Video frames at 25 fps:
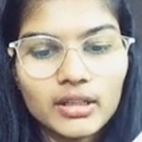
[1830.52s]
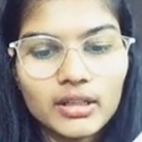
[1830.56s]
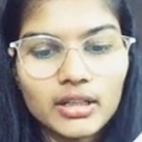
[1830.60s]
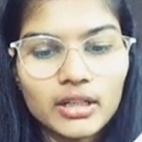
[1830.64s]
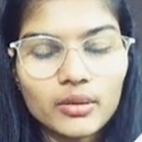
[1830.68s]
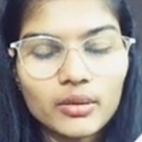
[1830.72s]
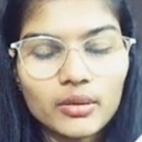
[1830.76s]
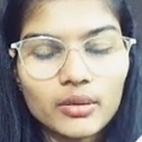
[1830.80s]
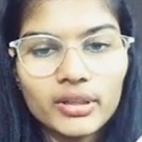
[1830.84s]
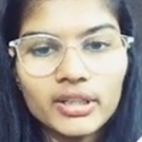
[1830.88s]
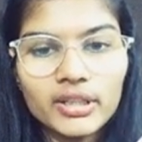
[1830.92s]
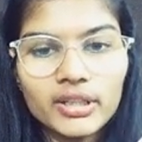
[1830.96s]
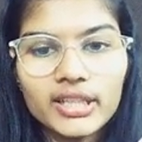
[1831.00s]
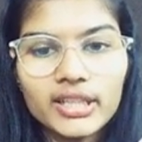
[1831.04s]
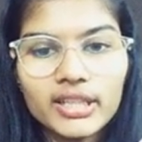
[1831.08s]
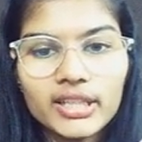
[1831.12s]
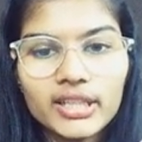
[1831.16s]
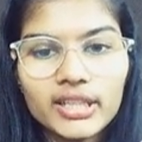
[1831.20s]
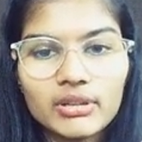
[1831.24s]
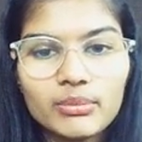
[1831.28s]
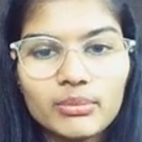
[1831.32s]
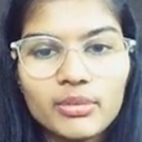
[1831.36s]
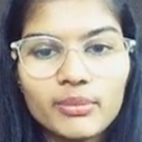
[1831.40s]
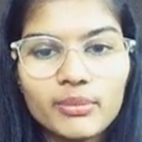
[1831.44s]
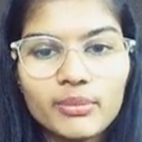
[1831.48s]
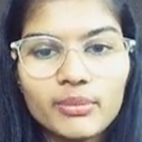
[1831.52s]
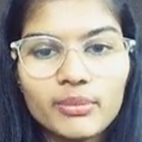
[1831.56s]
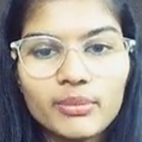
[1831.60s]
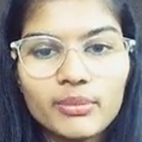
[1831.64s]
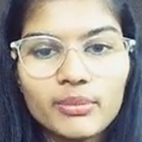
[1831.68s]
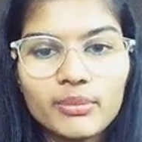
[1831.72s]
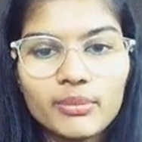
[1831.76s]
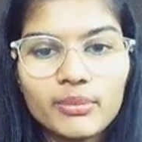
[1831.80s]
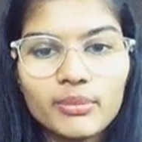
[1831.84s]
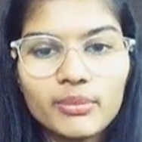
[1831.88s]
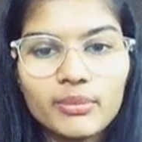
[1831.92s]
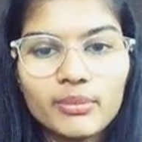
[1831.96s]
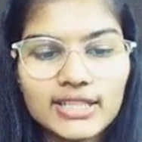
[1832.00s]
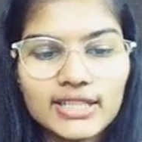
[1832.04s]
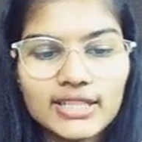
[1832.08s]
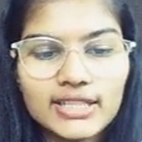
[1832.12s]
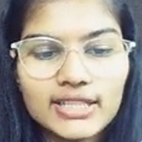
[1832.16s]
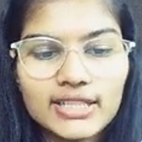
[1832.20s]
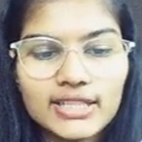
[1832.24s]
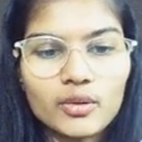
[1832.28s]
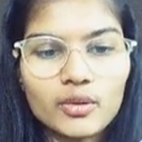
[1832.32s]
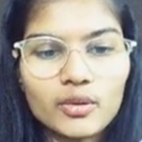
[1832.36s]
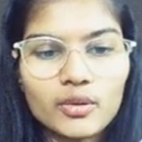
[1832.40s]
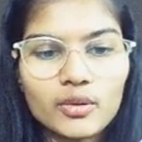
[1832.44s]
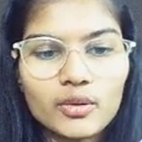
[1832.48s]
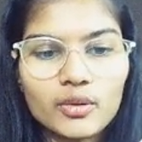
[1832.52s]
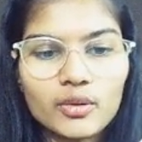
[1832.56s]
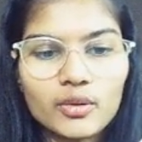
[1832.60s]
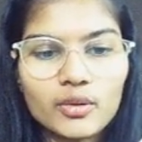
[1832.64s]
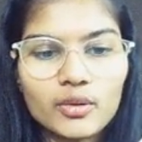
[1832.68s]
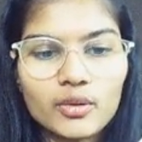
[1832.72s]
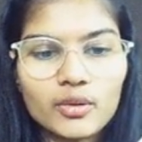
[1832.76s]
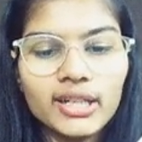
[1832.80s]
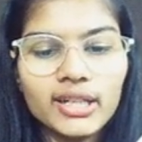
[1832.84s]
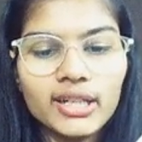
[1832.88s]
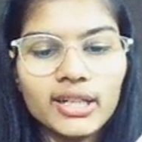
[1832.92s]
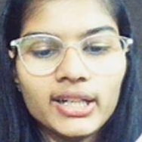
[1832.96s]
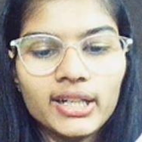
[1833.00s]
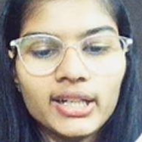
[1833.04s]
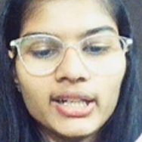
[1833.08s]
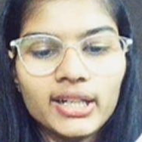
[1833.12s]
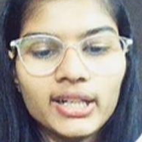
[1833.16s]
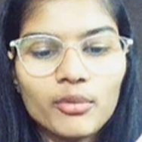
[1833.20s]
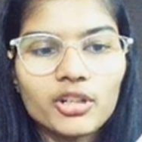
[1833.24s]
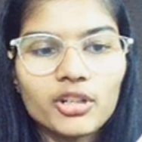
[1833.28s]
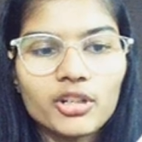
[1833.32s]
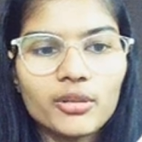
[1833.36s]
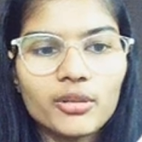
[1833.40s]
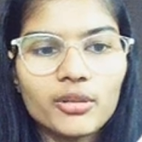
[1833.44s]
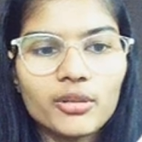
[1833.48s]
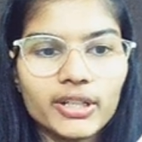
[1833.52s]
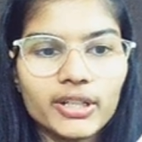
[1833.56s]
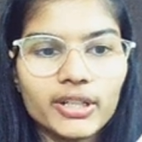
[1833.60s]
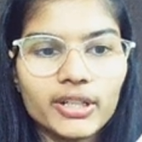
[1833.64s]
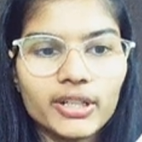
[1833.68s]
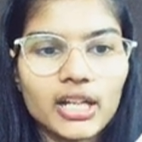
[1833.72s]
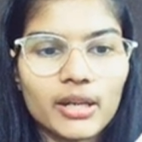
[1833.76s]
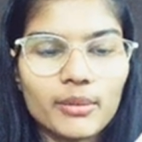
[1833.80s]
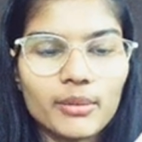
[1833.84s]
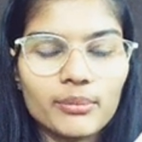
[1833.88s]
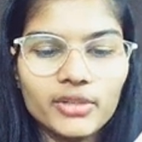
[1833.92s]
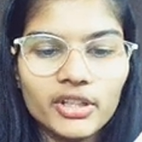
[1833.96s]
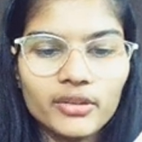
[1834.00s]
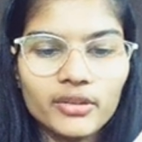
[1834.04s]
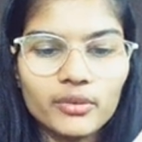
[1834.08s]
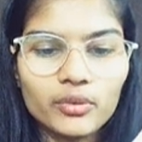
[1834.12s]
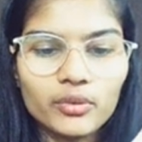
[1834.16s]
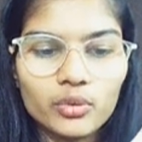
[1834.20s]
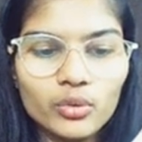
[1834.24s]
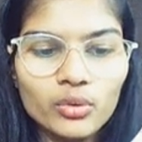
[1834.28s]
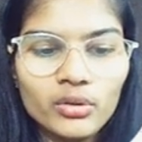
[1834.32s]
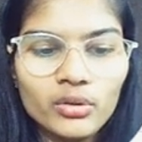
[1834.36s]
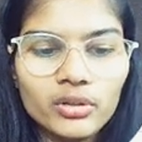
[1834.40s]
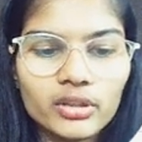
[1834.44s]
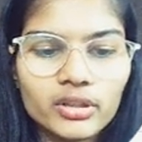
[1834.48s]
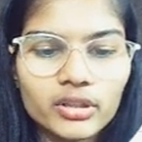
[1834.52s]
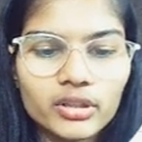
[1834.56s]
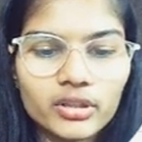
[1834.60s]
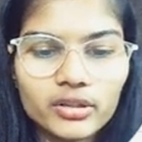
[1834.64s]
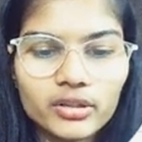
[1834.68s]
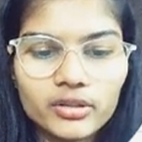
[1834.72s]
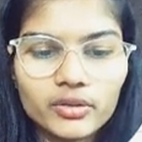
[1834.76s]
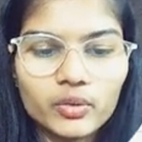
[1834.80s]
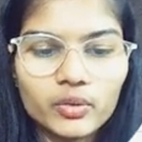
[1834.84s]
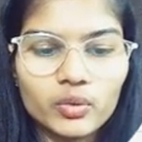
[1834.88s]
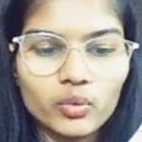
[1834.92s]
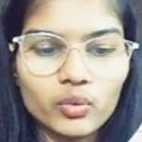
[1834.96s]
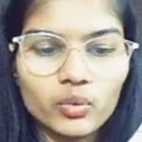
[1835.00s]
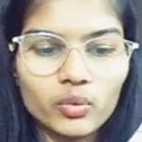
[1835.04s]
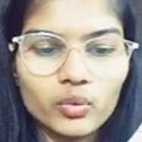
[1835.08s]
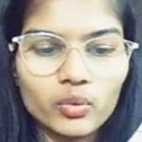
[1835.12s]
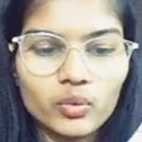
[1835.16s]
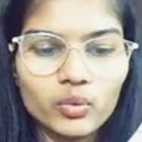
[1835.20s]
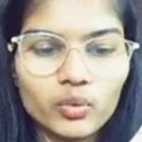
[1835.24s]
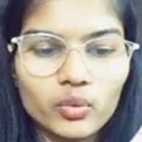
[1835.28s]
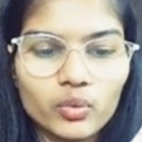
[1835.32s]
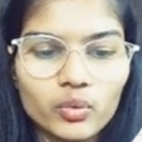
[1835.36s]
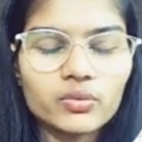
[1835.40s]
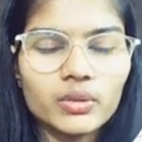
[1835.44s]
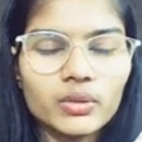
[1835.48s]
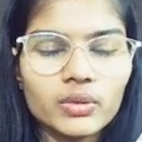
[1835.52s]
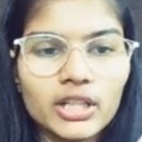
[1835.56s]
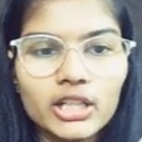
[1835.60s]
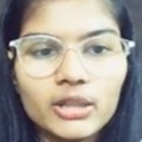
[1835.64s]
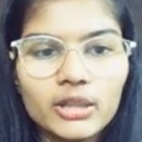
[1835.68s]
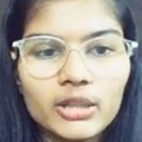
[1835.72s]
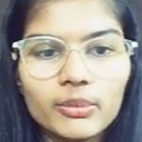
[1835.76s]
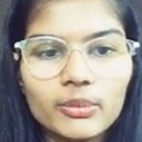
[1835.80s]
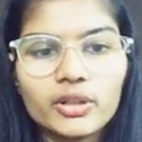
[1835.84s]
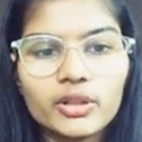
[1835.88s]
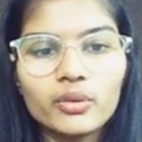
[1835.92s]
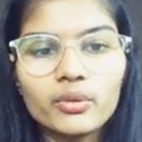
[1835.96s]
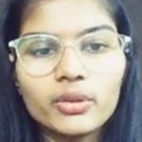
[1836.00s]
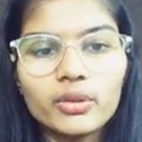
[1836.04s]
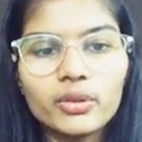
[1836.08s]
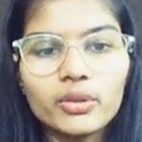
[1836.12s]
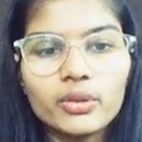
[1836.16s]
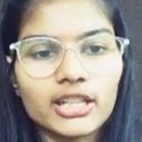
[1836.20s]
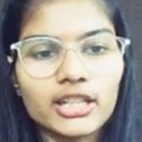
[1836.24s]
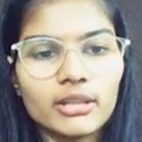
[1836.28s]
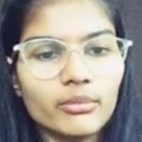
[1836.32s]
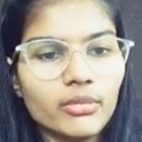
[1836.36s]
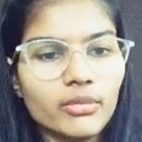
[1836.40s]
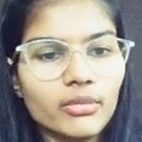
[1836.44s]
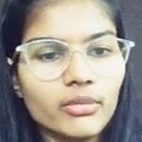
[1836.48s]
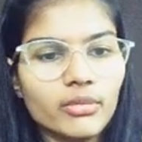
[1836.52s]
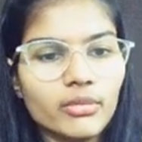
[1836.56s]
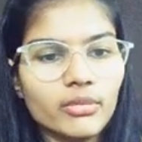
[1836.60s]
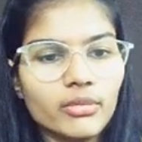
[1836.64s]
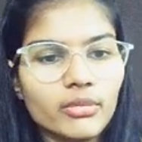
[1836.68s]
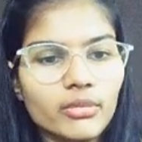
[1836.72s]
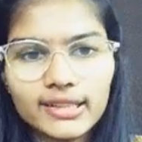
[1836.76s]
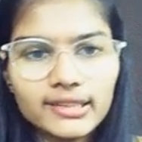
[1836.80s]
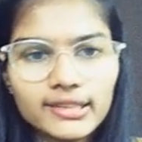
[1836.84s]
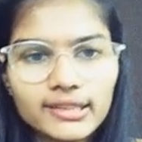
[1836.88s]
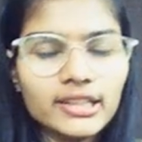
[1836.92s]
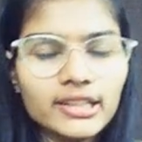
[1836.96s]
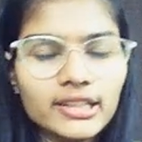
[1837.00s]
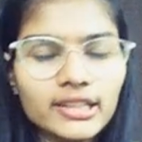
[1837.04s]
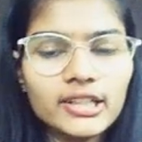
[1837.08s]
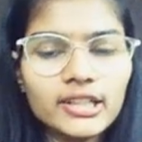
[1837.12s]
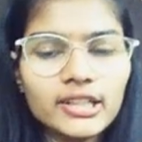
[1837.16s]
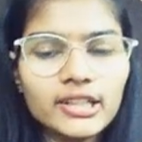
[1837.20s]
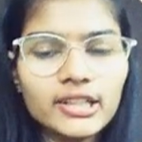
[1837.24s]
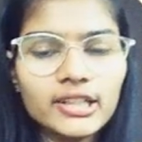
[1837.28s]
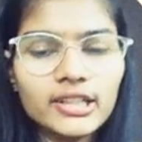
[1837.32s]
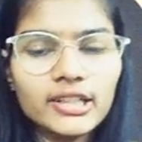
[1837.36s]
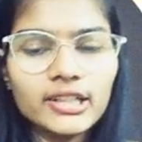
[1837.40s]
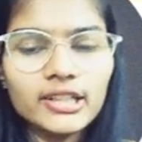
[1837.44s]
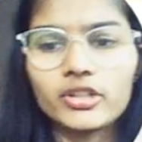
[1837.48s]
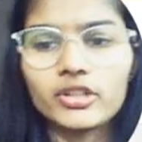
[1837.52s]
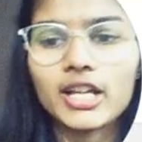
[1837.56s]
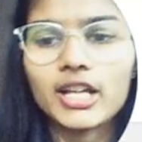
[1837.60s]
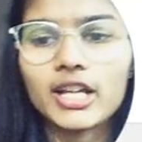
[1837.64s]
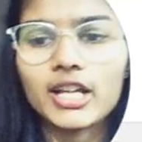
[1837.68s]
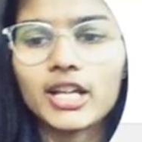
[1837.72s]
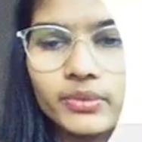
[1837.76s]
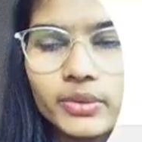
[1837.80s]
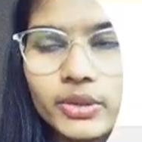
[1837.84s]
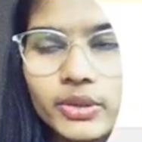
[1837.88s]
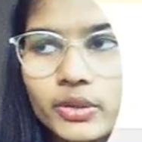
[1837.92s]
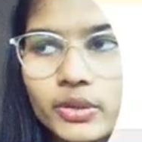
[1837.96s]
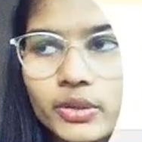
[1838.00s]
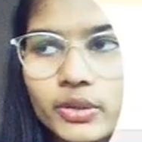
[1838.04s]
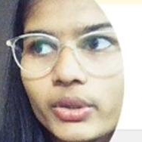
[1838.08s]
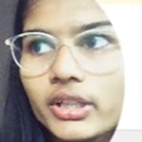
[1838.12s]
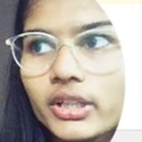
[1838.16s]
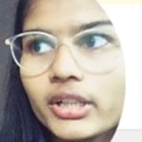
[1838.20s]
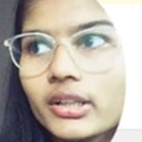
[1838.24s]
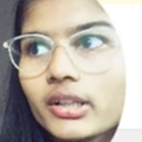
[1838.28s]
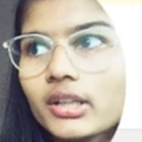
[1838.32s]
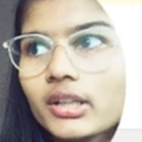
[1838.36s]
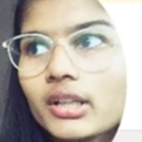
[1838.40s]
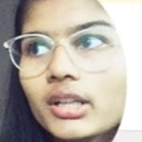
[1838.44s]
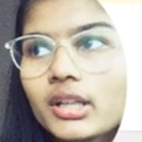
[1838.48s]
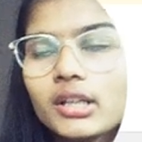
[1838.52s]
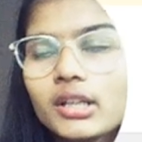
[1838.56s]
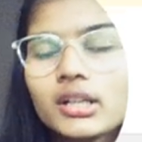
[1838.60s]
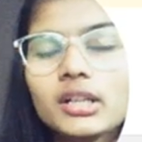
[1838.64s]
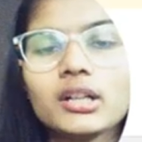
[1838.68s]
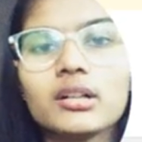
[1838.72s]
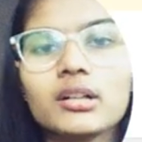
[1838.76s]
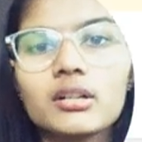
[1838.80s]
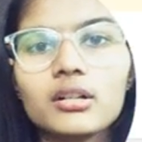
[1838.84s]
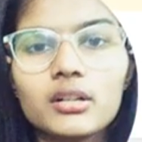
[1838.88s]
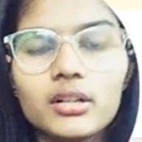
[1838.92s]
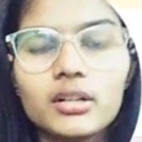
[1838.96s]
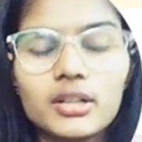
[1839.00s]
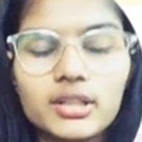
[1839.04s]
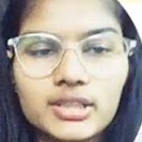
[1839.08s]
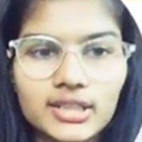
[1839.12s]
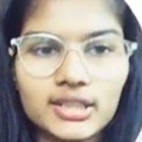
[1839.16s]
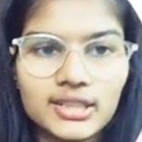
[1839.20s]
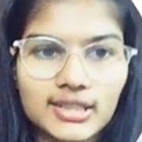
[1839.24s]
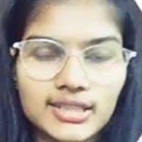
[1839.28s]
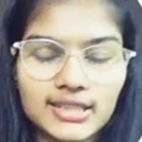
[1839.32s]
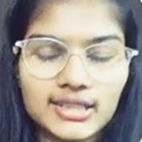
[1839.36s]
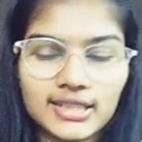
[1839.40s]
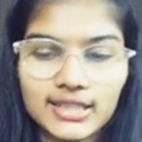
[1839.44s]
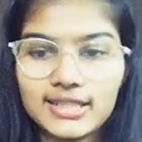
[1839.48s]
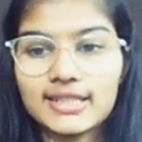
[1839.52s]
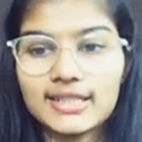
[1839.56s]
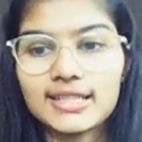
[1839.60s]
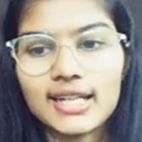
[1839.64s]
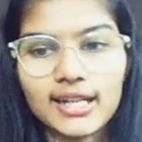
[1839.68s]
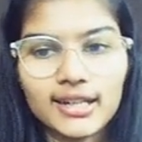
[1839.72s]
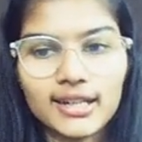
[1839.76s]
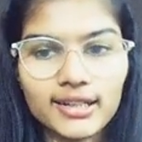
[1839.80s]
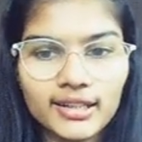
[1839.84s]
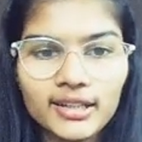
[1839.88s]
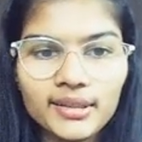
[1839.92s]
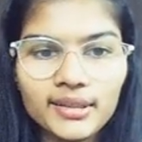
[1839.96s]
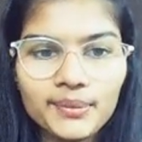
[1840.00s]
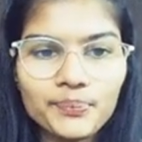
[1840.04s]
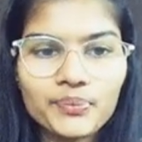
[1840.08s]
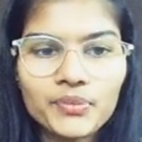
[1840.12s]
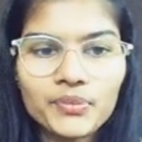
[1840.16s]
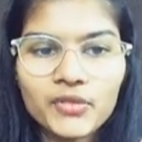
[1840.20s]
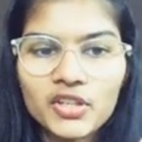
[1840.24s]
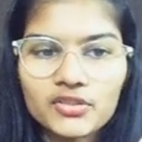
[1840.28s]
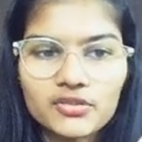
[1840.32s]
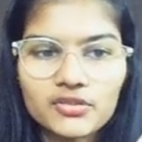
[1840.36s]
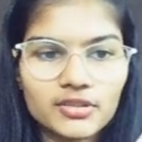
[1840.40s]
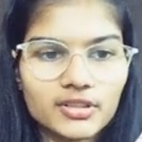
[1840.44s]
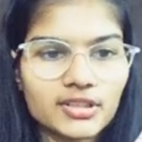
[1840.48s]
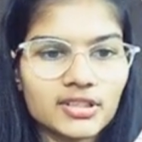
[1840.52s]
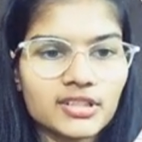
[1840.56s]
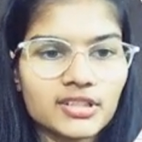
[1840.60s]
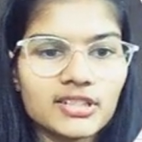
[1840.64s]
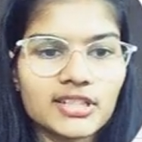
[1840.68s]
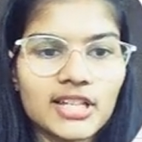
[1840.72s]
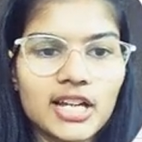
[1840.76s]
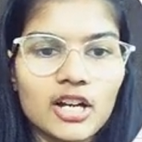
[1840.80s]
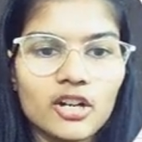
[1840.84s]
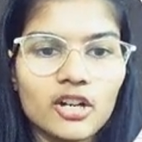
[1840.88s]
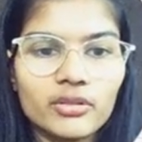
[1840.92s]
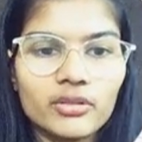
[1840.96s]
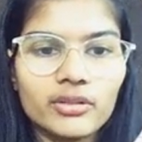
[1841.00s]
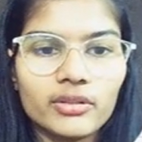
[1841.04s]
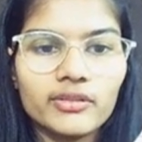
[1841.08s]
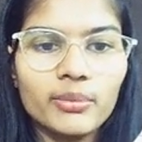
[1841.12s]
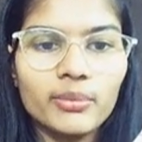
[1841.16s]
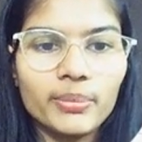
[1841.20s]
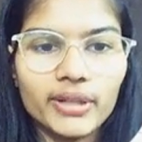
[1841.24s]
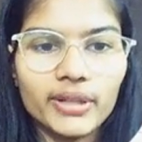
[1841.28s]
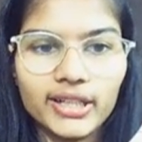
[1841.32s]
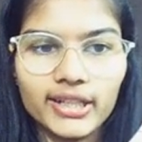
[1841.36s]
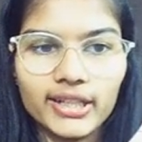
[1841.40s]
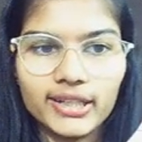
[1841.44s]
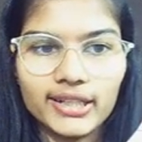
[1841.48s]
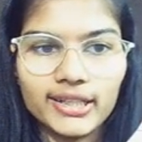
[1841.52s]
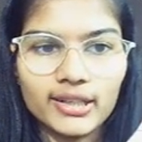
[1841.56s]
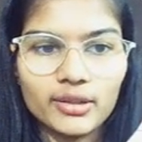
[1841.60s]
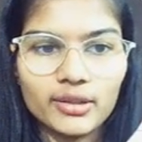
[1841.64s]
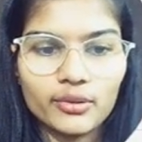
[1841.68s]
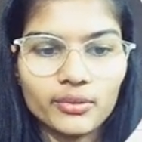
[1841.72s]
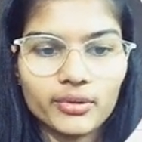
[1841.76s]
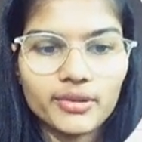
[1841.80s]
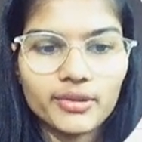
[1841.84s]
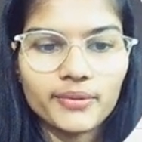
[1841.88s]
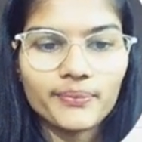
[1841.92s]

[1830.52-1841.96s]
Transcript: Okay, that will be my sentence which I want to print, and I'm going to print up the root 2. So this will help me to get in my binary tree as we were doing since the starting. So this is how we will print it out.